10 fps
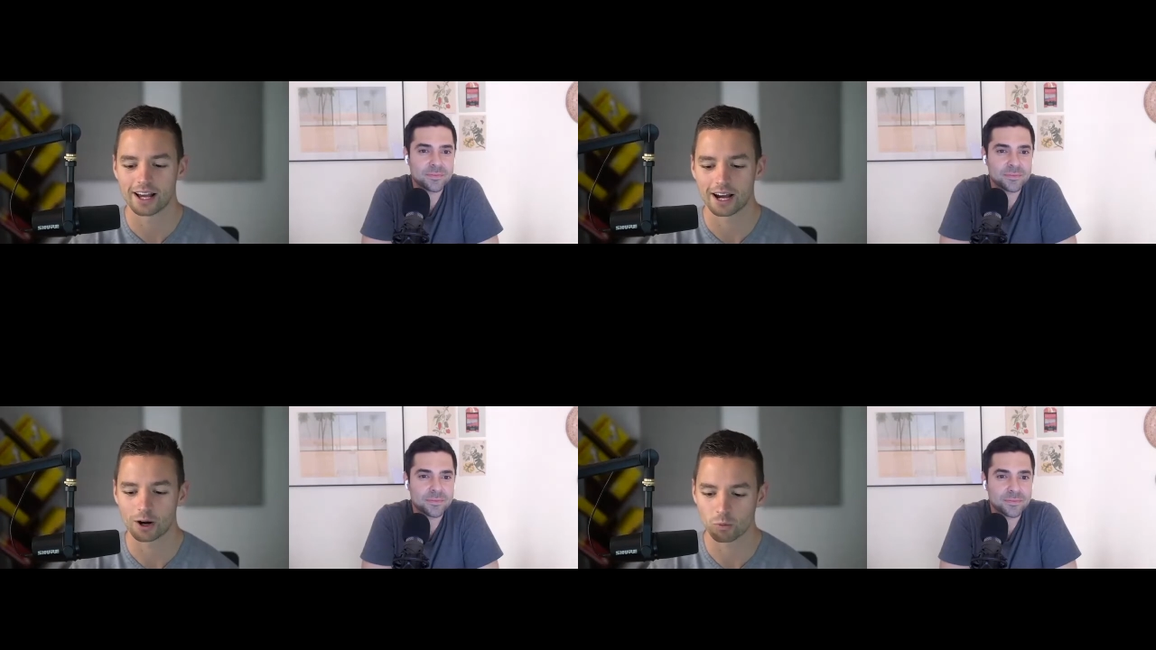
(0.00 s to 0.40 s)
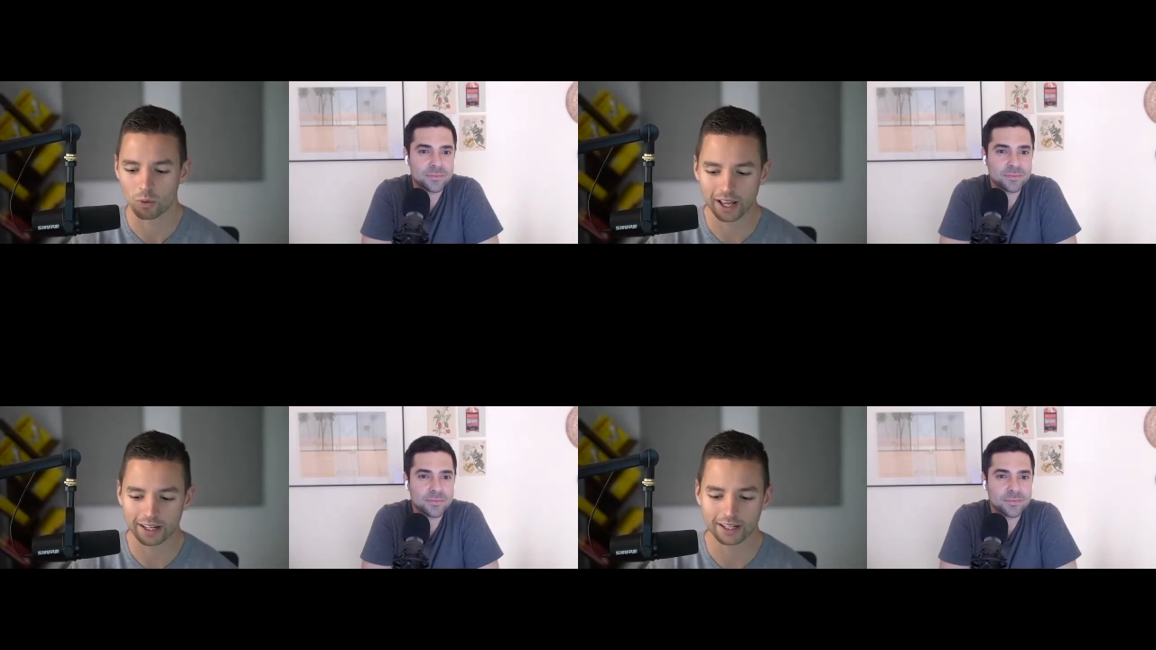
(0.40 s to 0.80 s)
Speaker 1: uh,
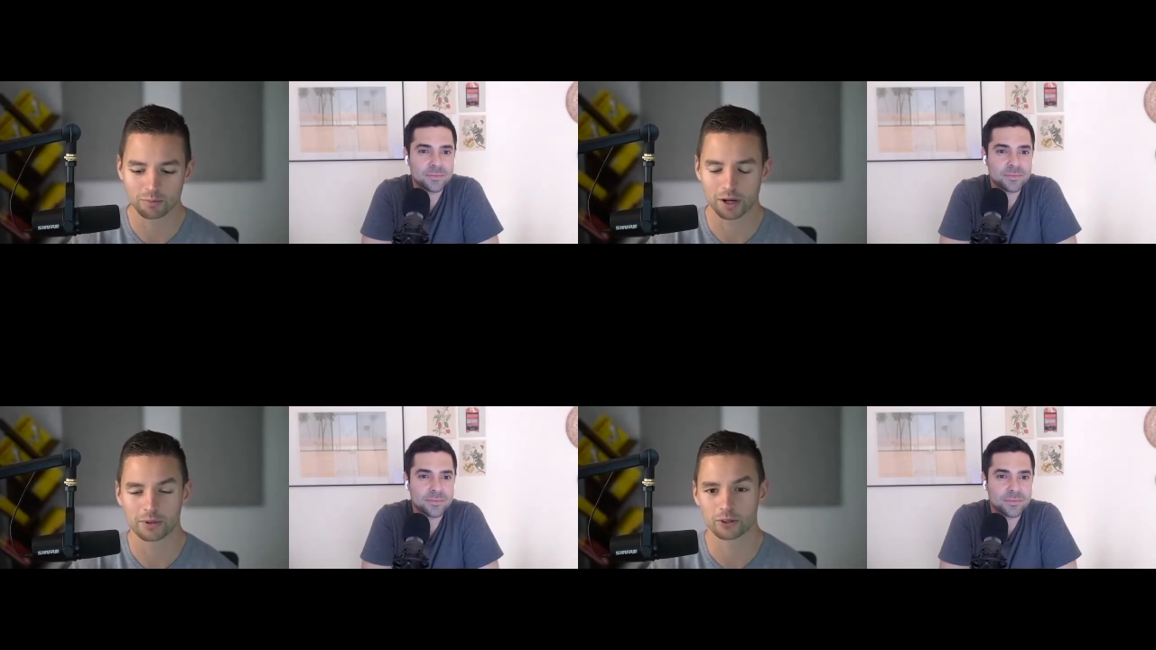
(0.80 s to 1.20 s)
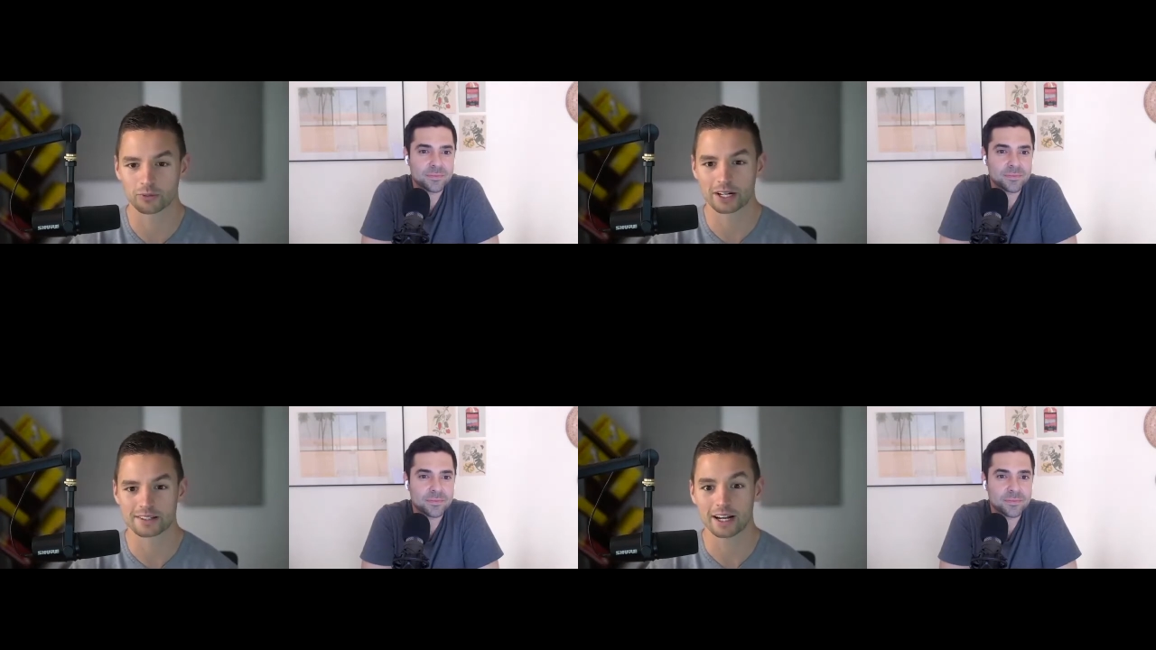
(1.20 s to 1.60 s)
when it might be the
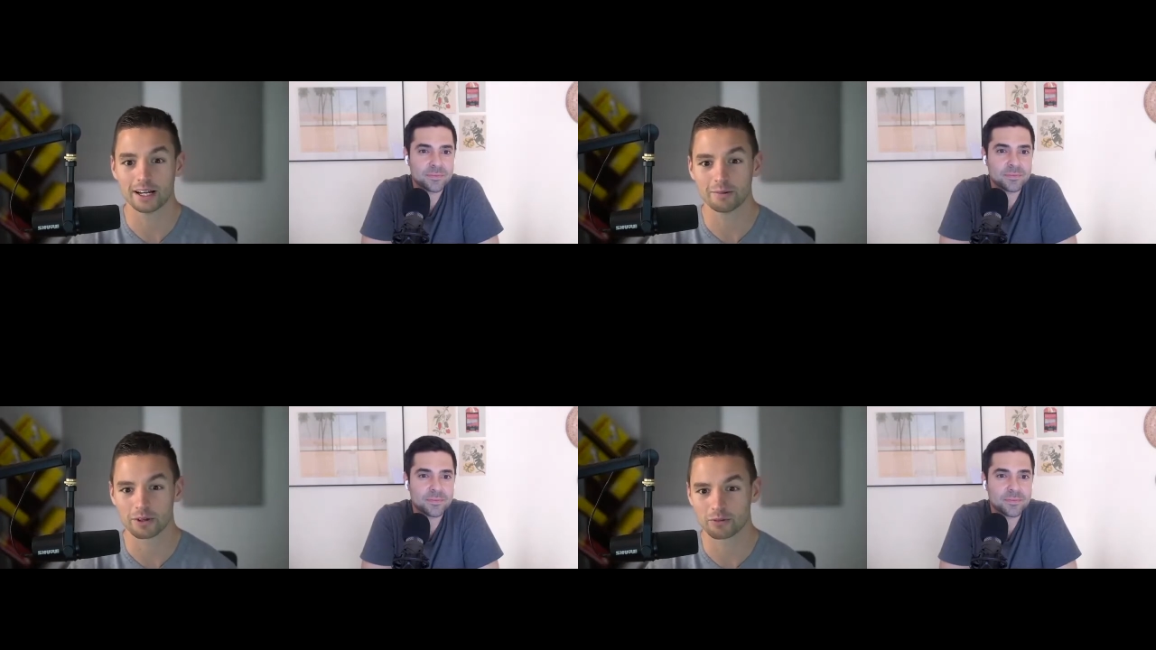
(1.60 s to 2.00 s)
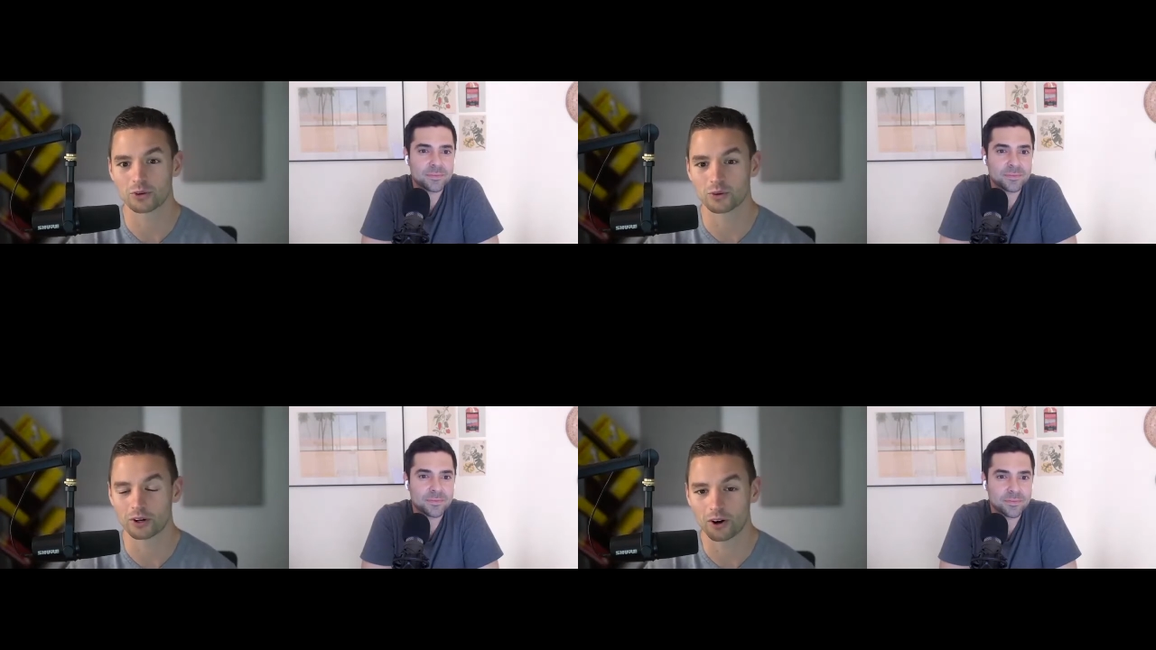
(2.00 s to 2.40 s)
right time if you